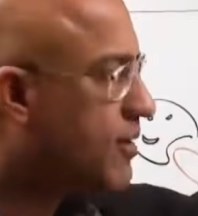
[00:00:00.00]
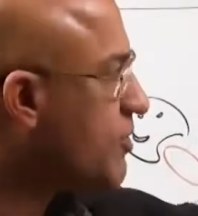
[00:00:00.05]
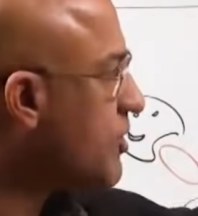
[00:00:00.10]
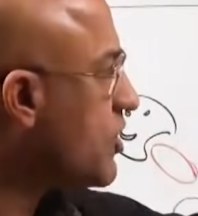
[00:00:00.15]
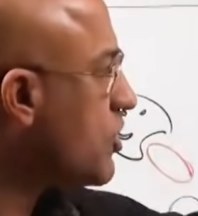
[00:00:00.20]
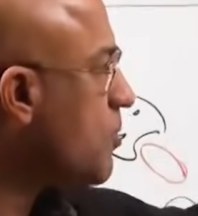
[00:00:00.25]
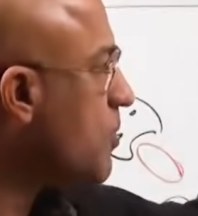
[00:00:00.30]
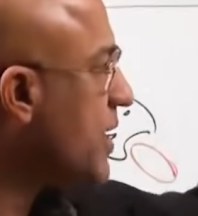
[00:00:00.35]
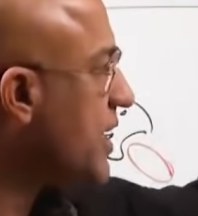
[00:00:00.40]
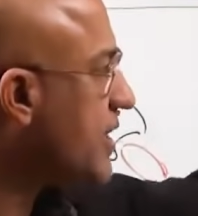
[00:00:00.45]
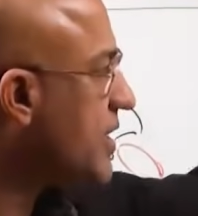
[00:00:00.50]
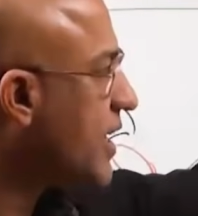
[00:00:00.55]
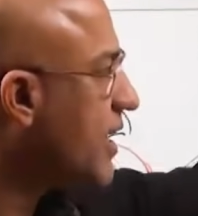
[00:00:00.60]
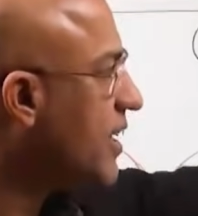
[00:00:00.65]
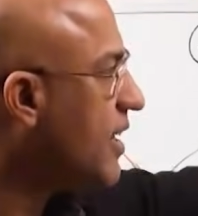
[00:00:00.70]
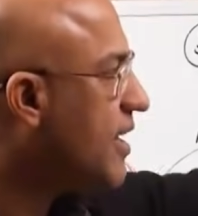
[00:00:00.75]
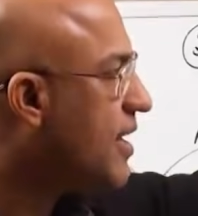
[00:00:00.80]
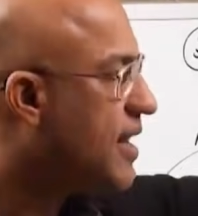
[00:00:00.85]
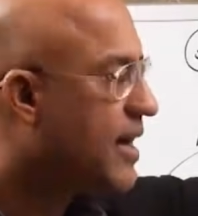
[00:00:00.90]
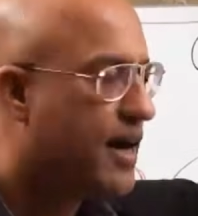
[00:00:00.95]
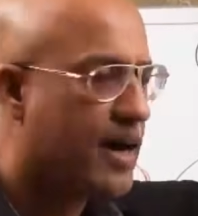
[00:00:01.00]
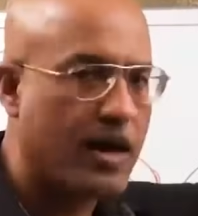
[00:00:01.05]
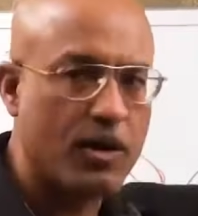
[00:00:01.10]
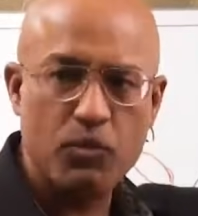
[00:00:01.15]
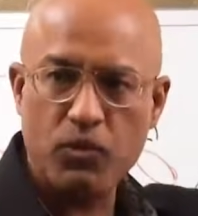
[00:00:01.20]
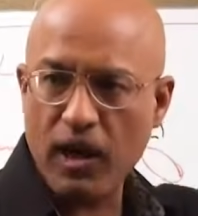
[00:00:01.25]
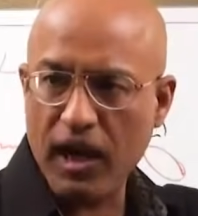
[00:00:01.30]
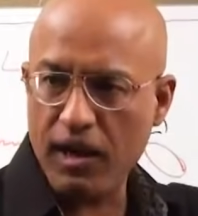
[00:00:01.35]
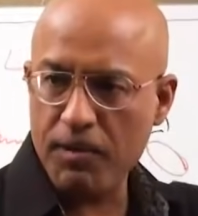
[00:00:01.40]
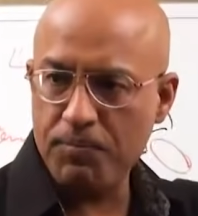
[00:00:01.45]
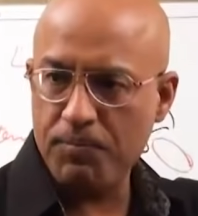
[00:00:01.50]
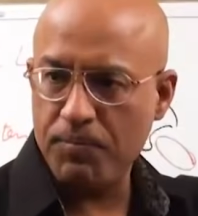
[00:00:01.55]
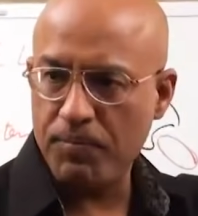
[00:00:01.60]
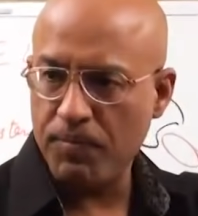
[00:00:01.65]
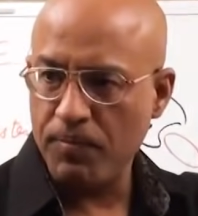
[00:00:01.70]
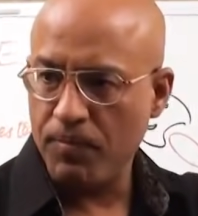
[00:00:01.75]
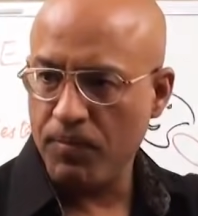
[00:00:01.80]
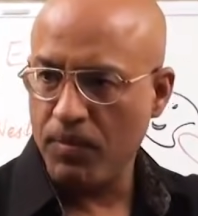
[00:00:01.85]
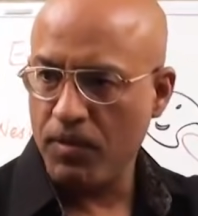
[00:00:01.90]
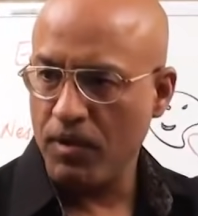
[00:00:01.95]
which is making envelope
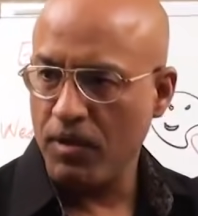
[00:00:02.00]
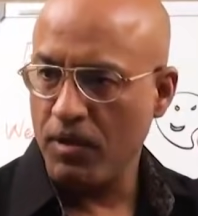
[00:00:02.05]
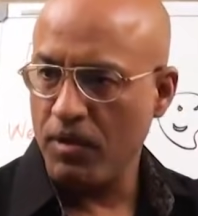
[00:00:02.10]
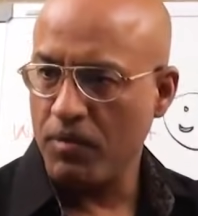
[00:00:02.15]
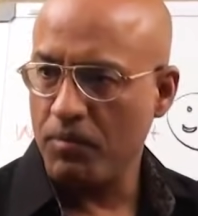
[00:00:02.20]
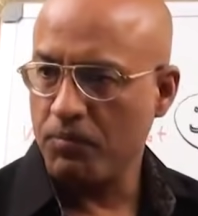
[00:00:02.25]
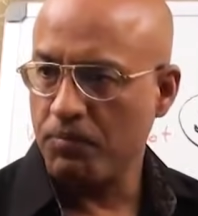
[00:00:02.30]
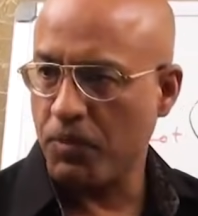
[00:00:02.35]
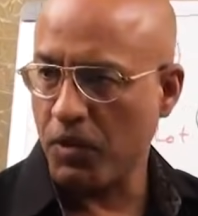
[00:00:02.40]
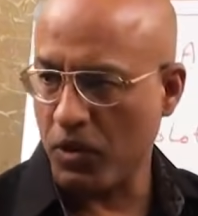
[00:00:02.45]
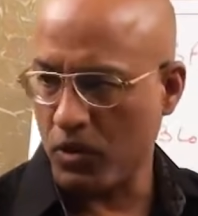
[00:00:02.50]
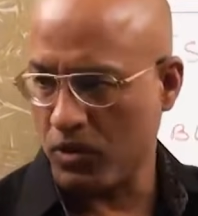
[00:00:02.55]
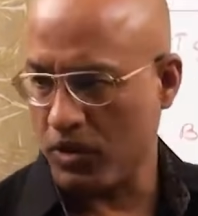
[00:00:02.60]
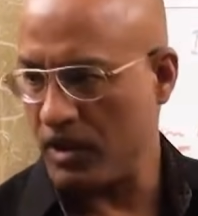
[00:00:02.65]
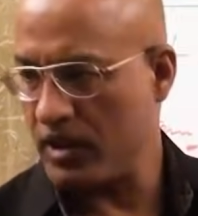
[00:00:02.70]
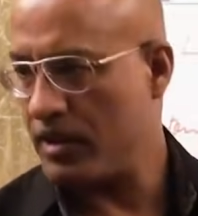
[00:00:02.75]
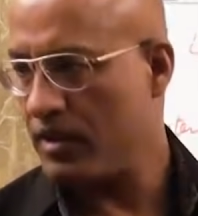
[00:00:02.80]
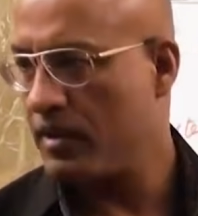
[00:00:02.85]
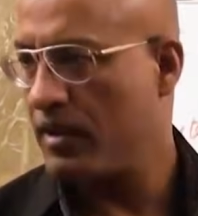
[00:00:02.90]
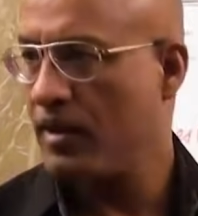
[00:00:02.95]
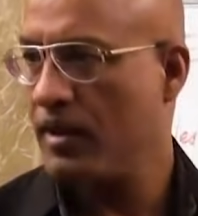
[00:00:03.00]
protein.